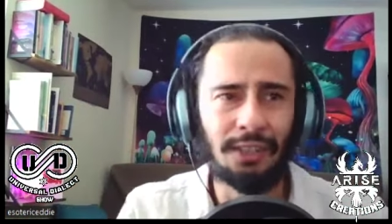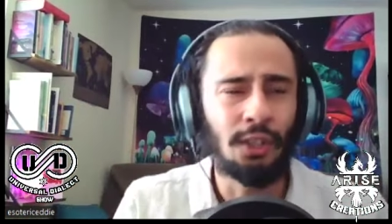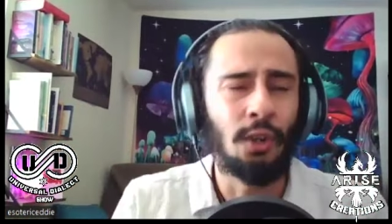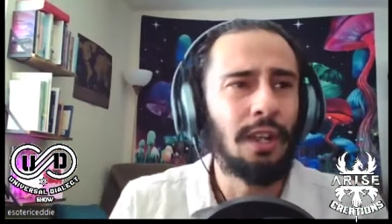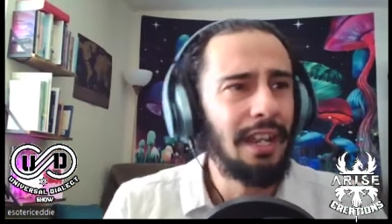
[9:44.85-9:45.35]

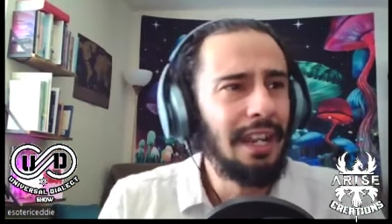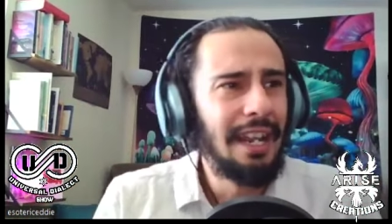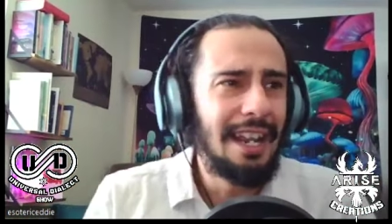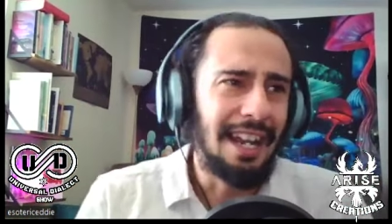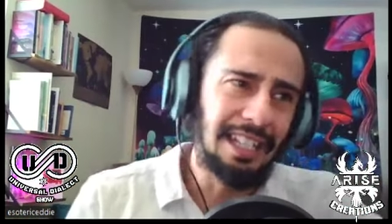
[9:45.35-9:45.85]
So
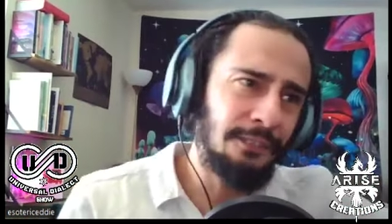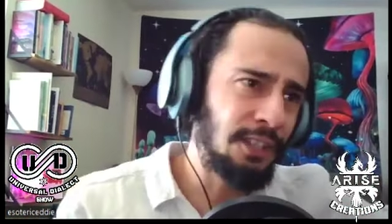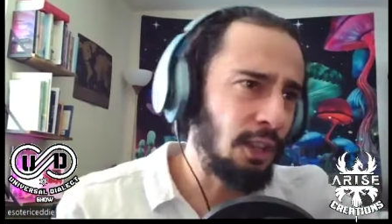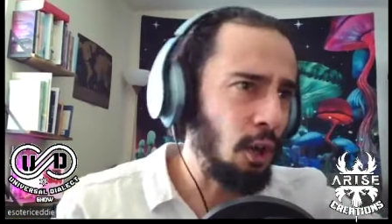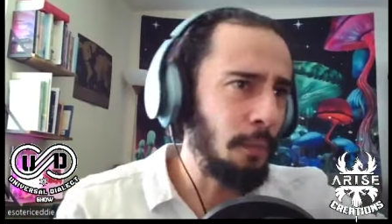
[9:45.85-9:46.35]
I
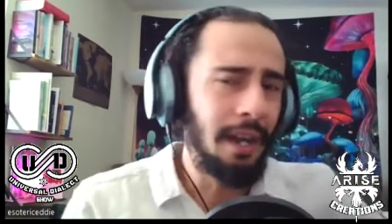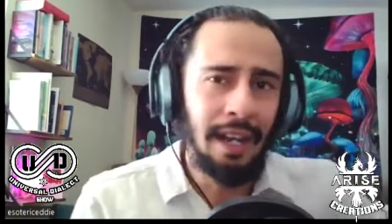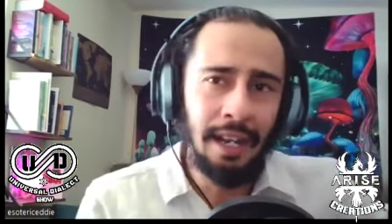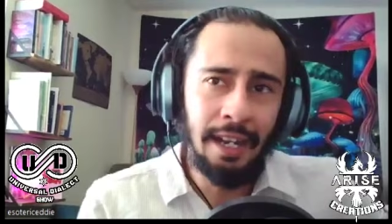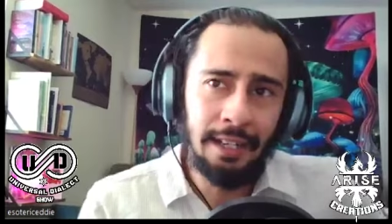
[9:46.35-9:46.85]
left it all
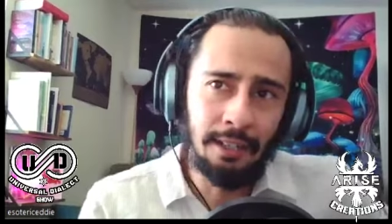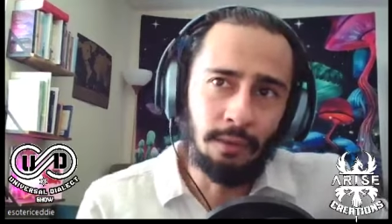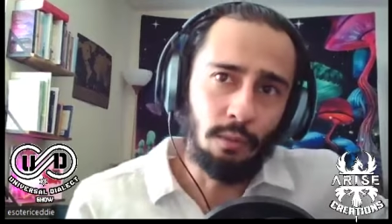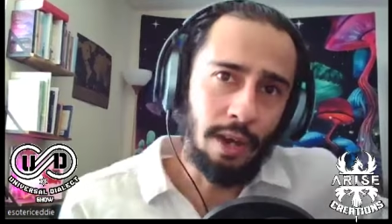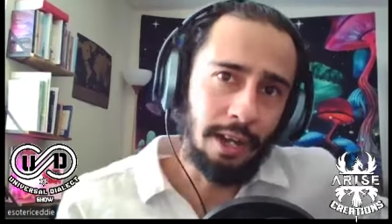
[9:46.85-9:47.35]
behind.
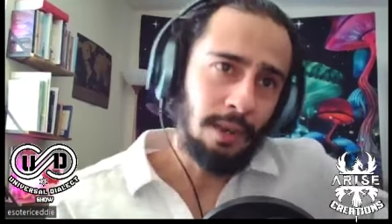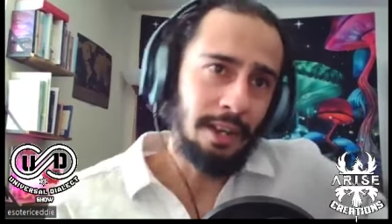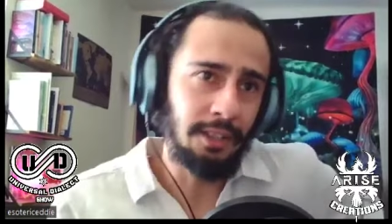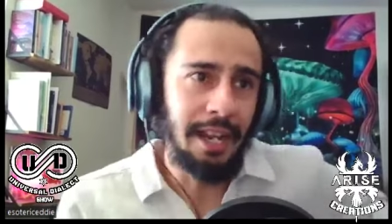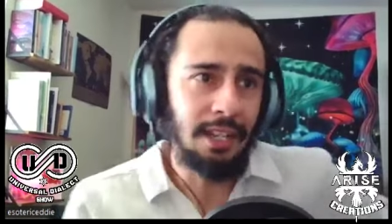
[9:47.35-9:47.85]
And right
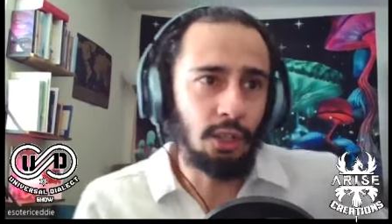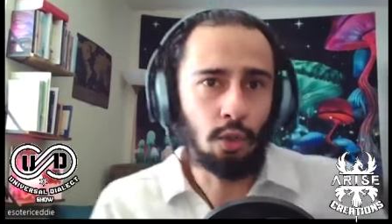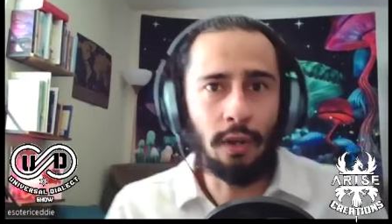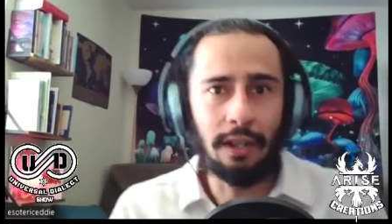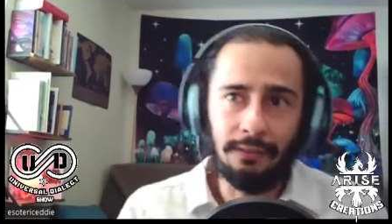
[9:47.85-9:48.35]
around the age of
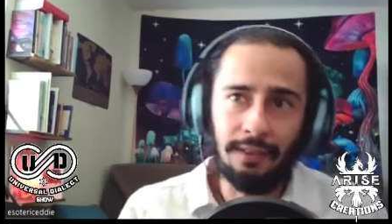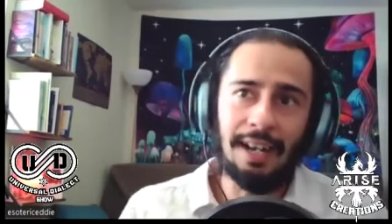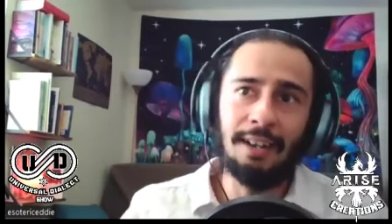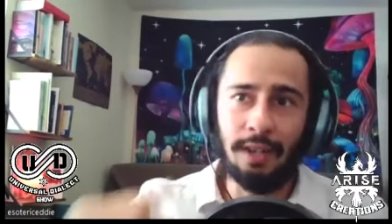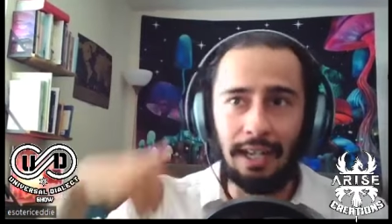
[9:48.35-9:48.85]

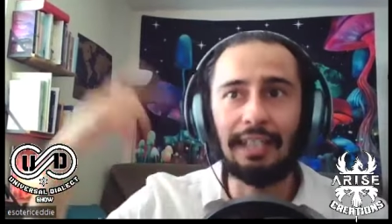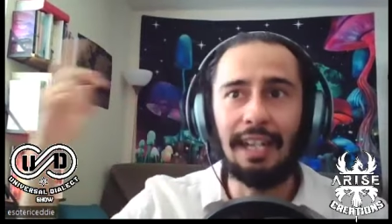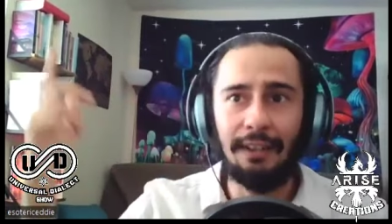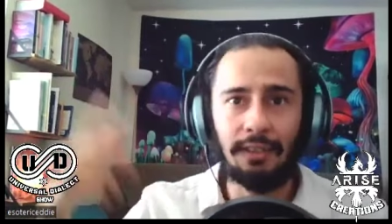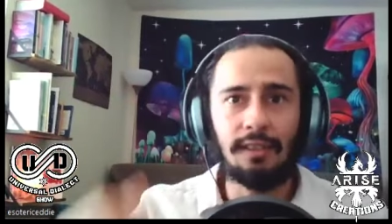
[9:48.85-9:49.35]
25, when I
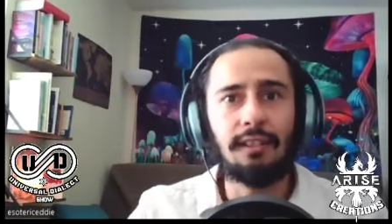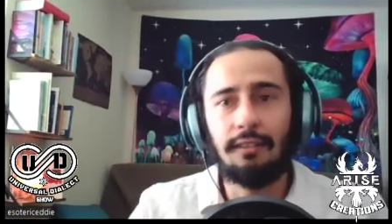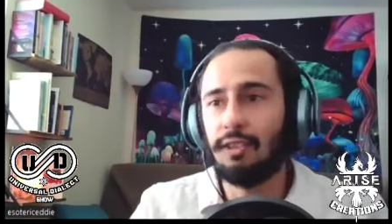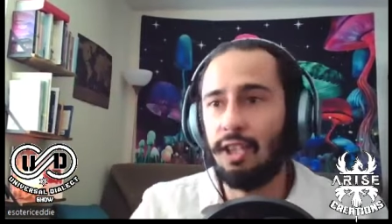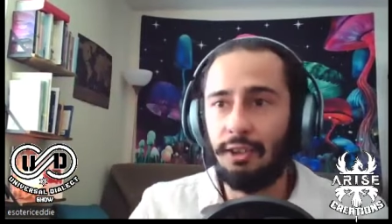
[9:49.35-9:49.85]
left
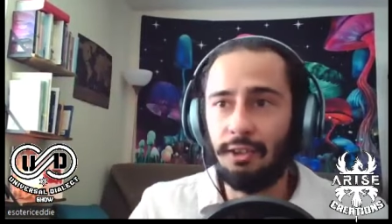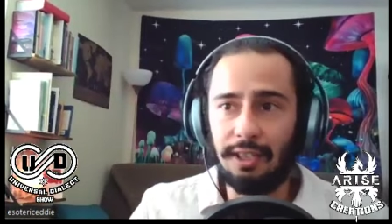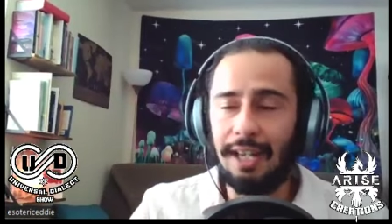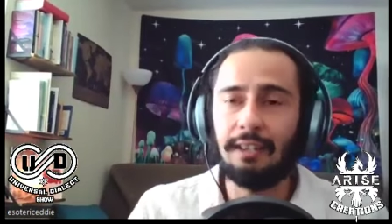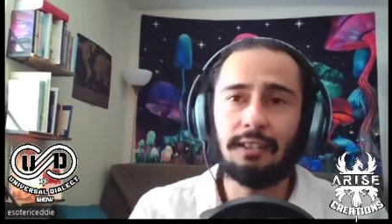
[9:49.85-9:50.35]
Southern,
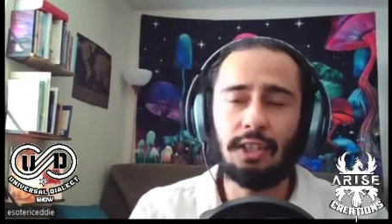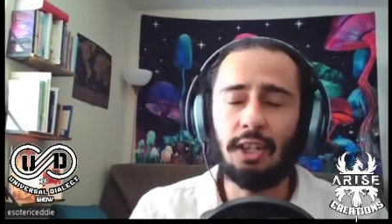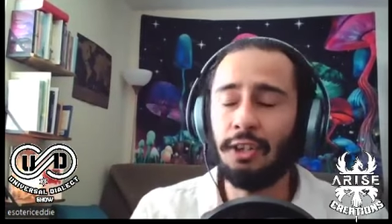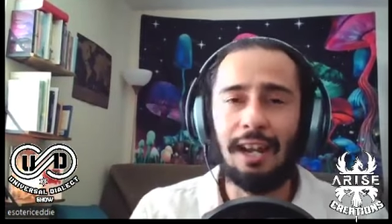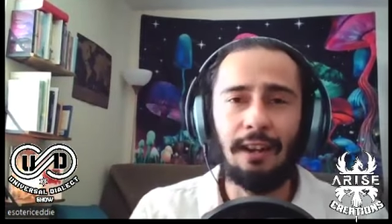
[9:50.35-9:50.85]

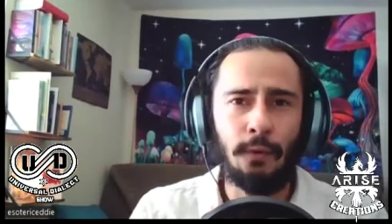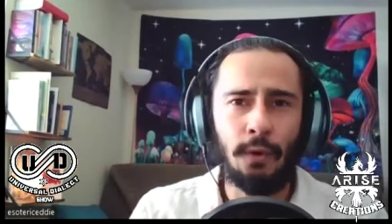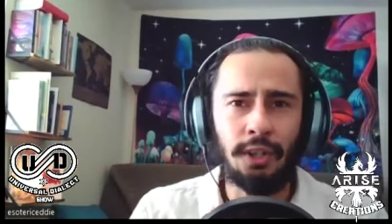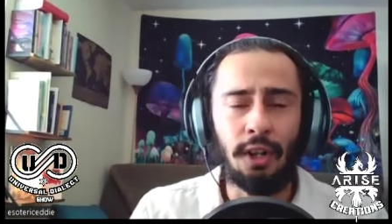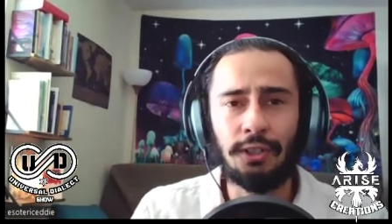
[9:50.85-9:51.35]
Southern
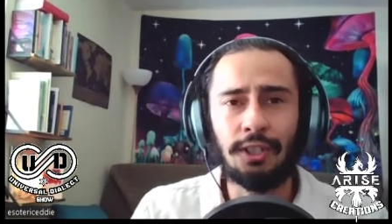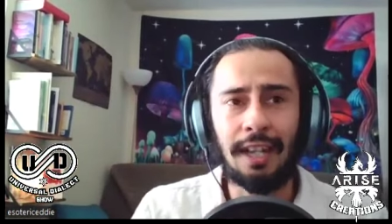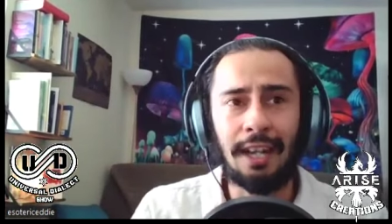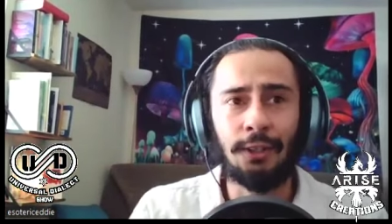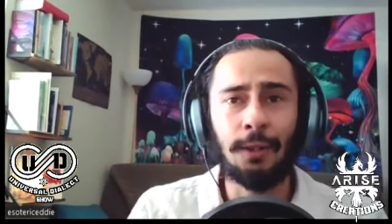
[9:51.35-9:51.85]
California
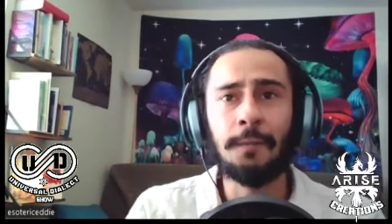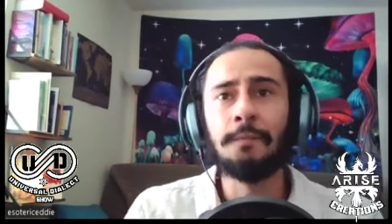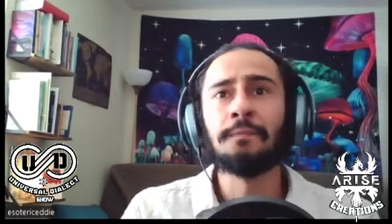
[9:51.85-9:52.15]
altogether,